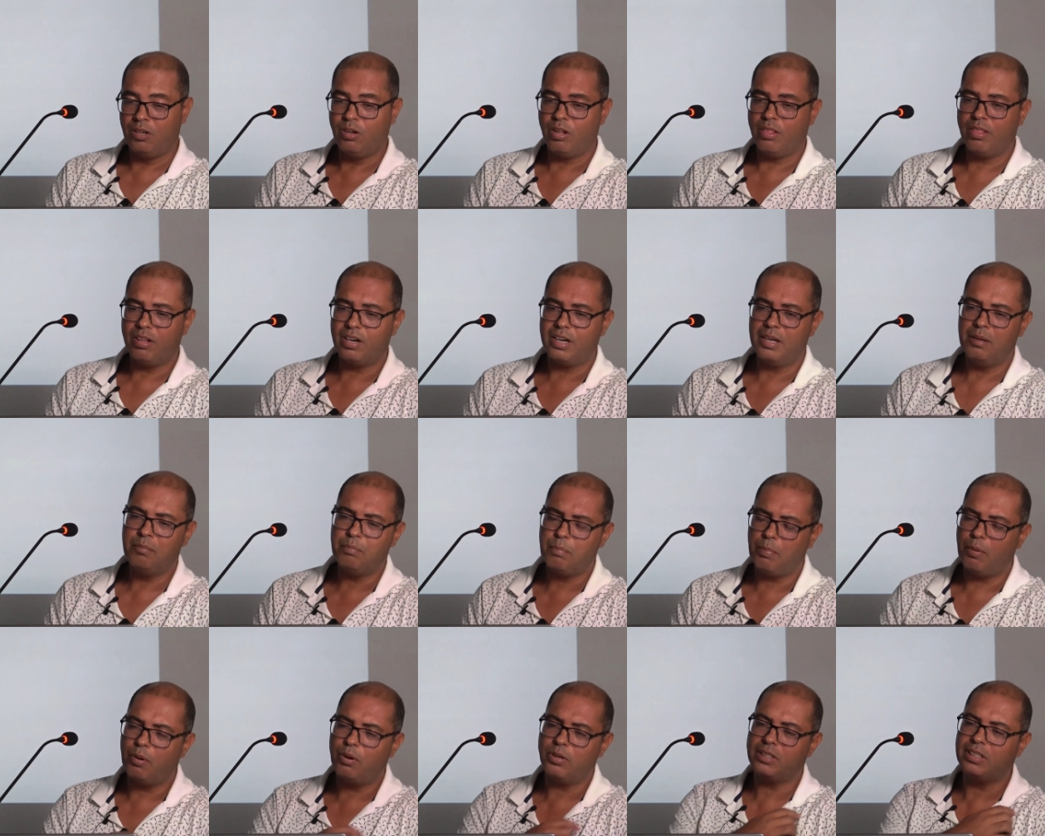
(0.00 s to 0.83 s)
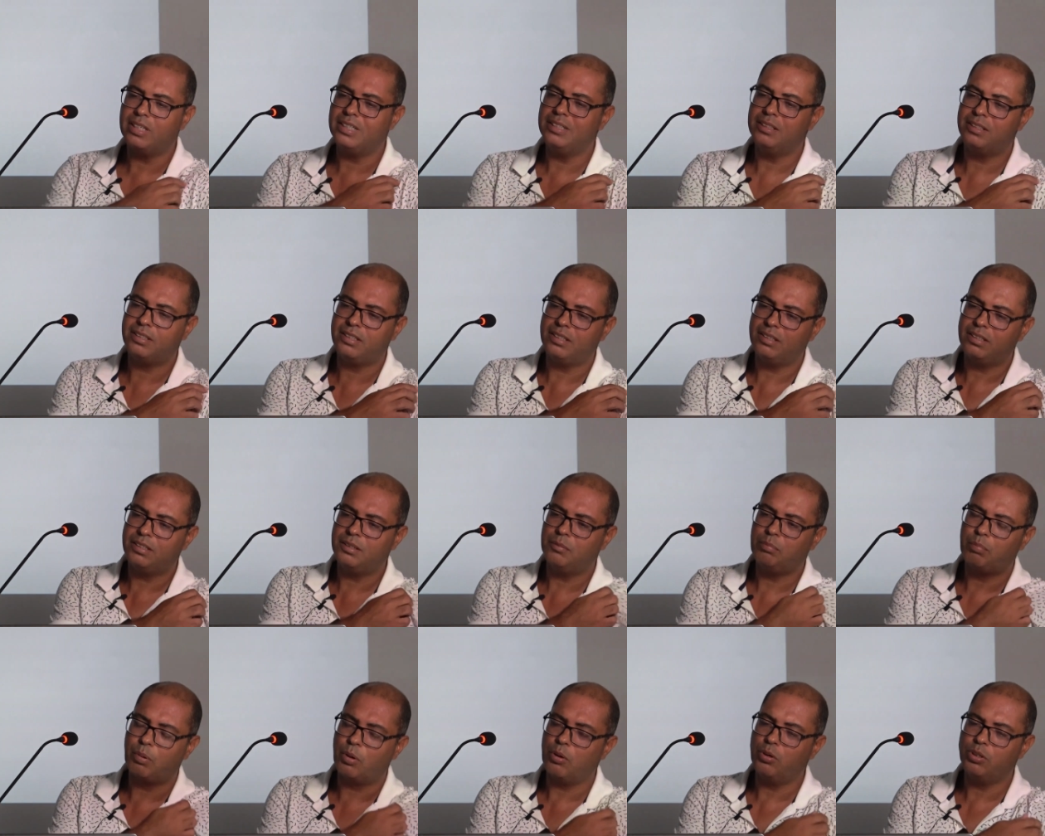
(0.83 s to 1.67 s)
Another important
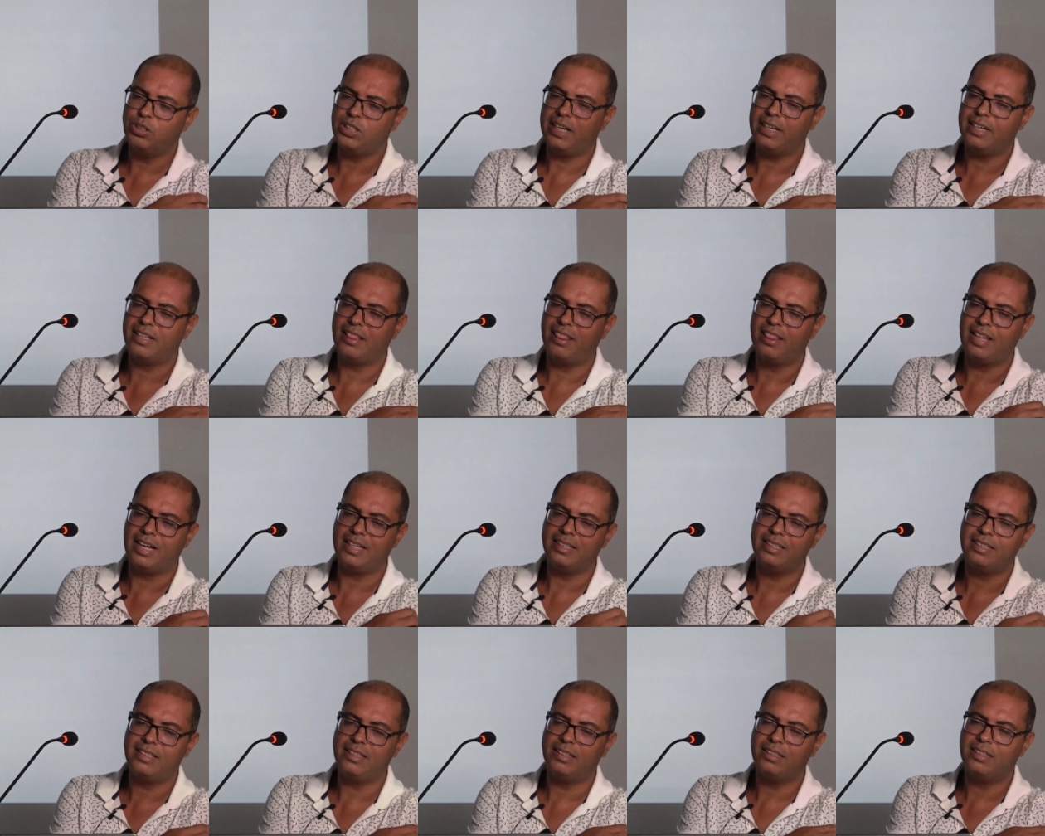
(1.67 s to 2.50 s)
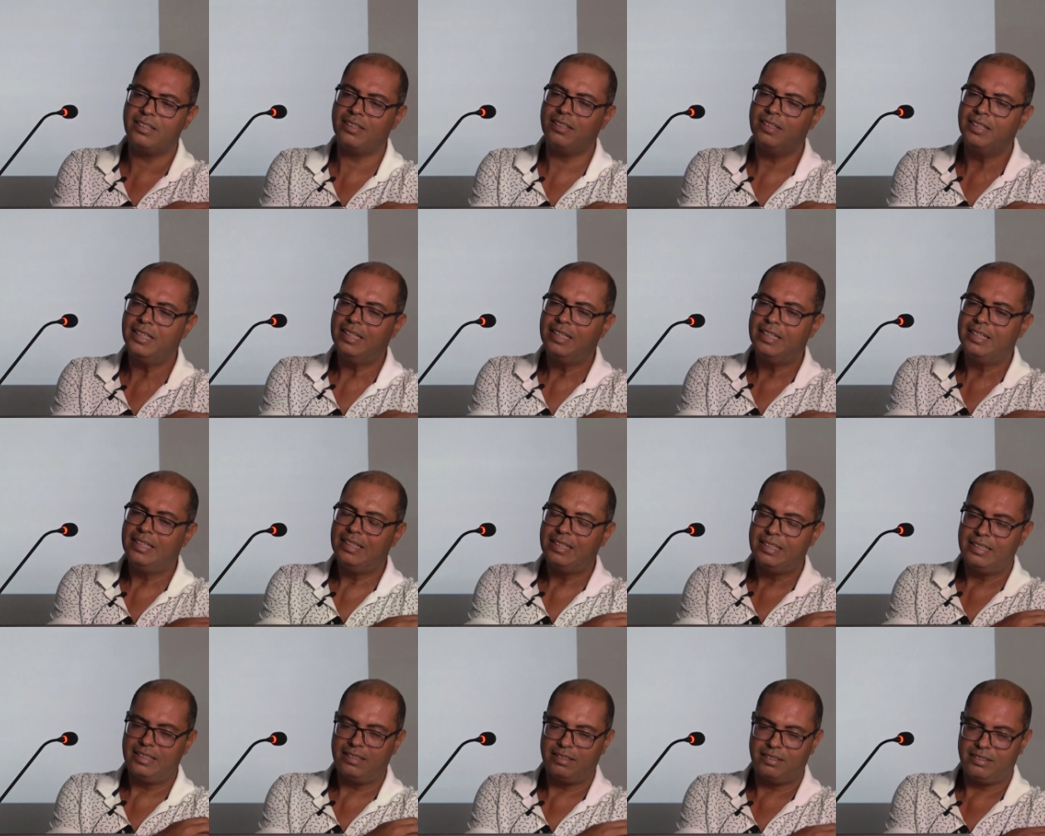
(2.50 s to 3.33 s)
project that
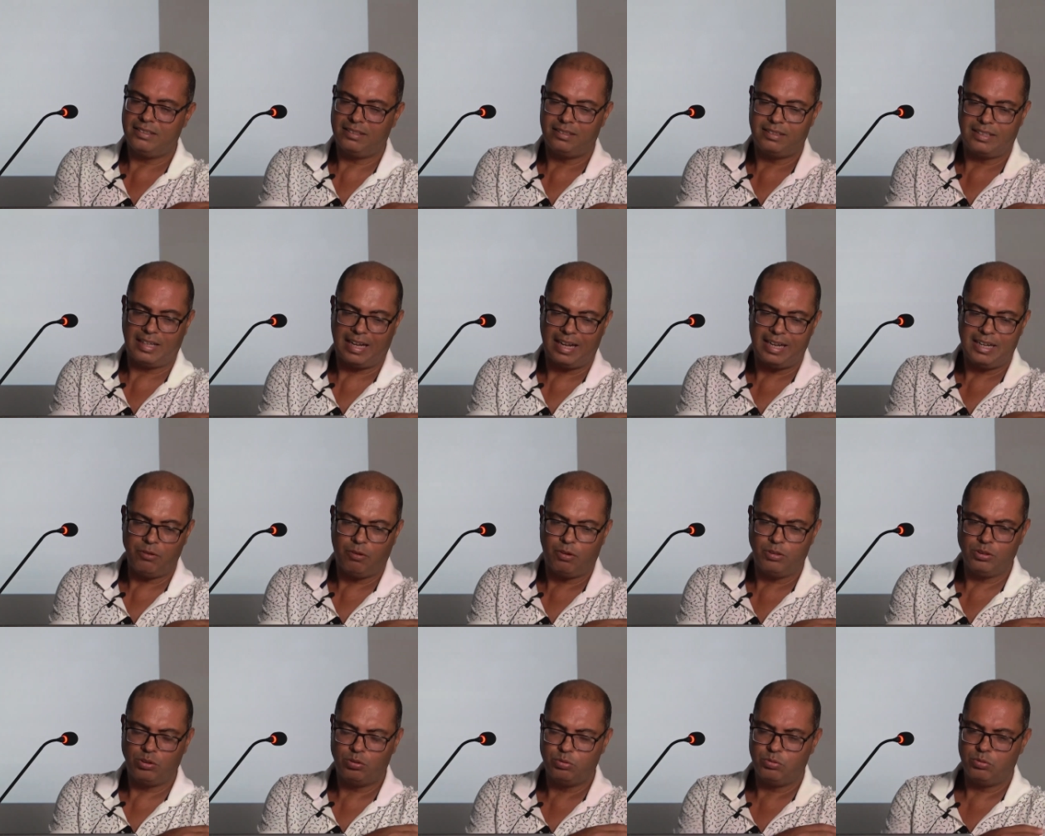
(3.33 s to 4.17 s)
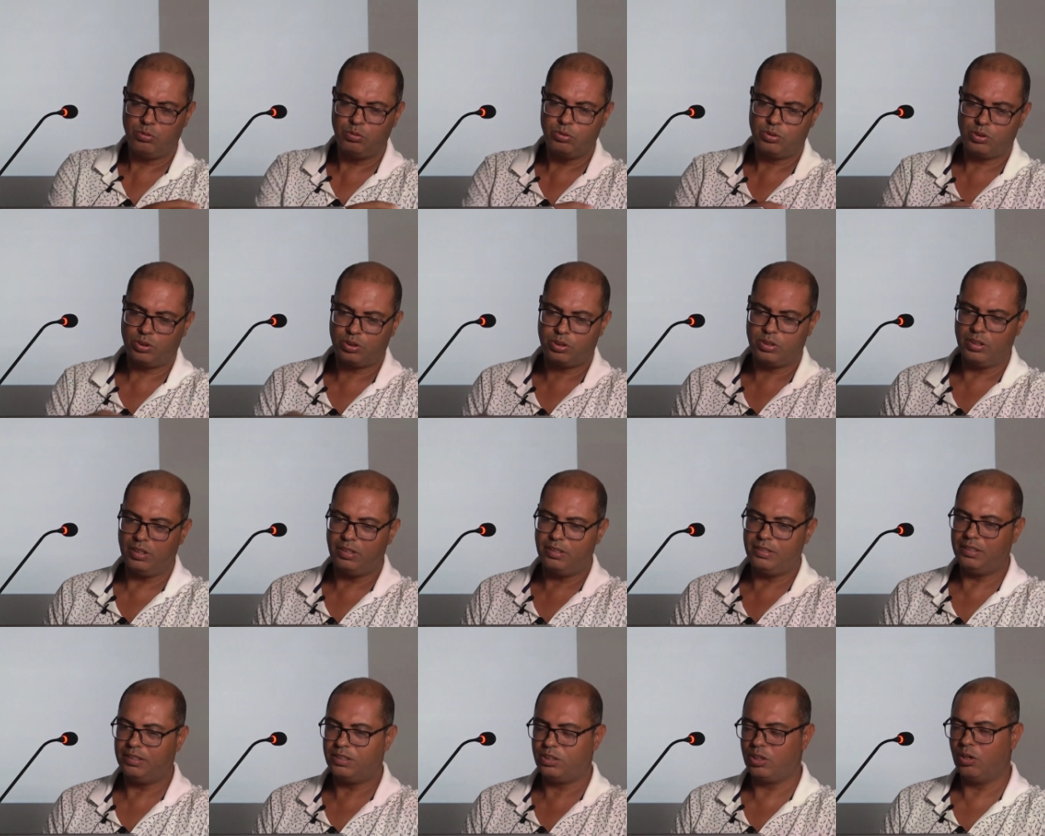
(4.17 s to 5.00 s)
I want to
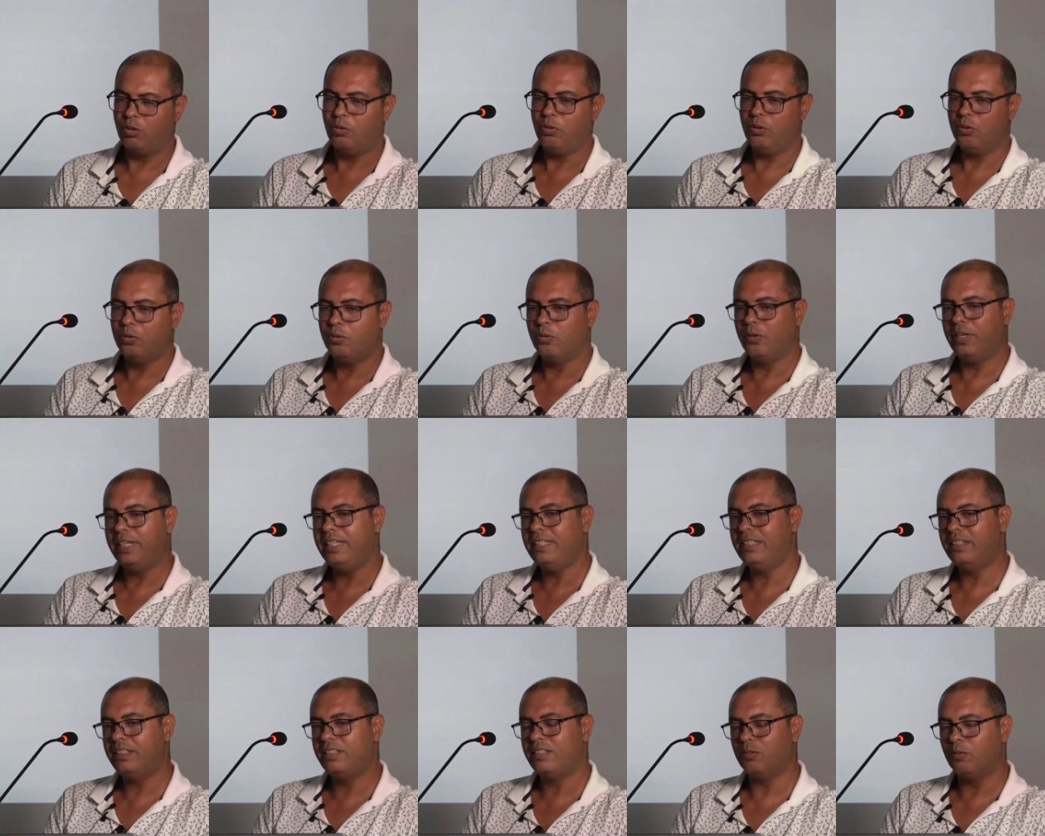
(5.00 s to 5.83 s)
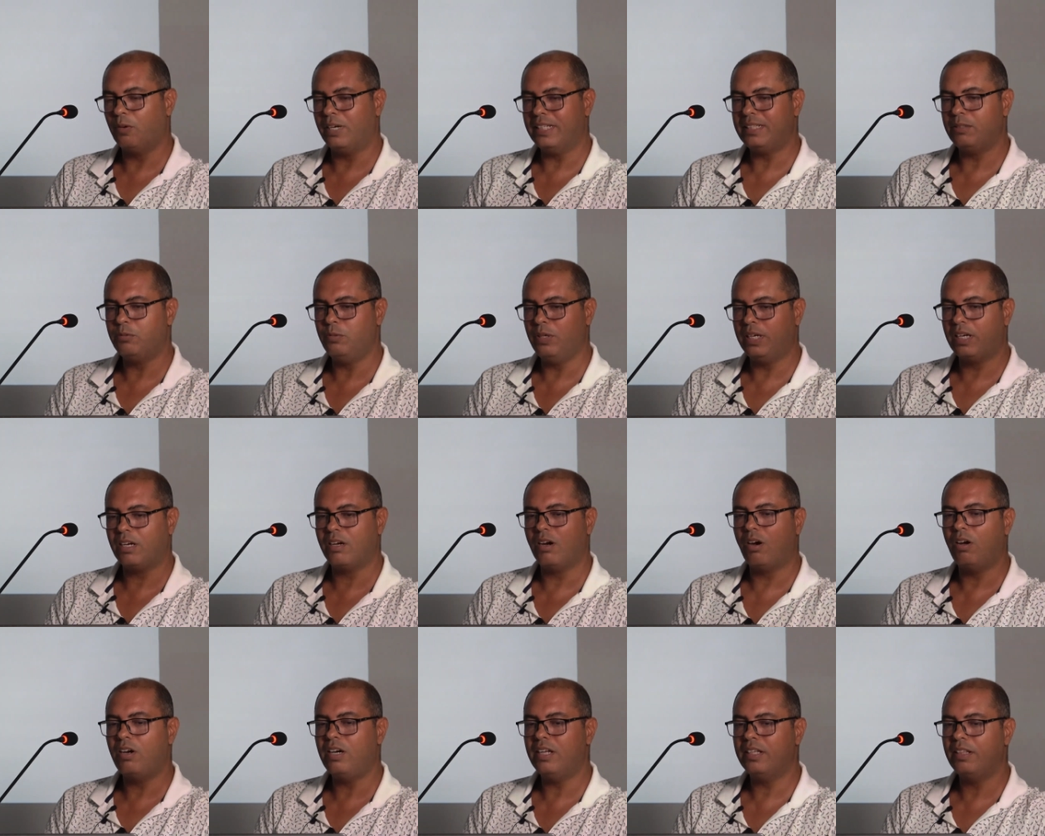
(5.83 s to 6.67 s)
show you is what we
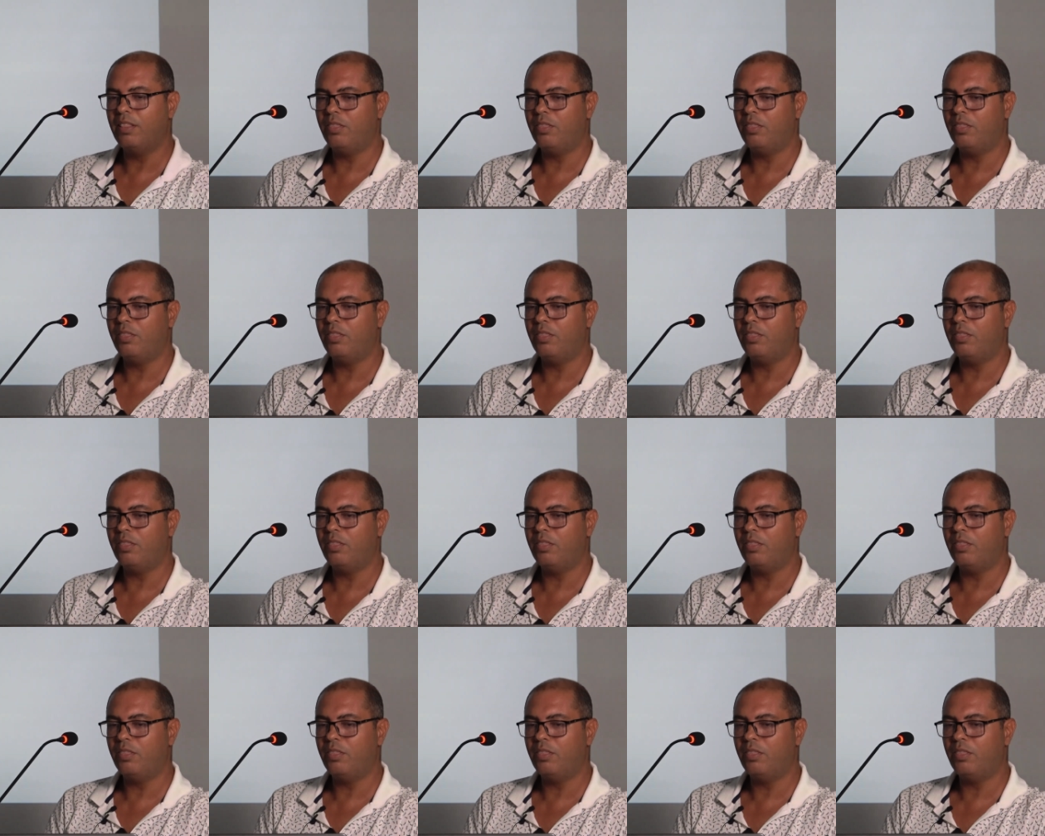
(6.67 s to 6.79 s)
call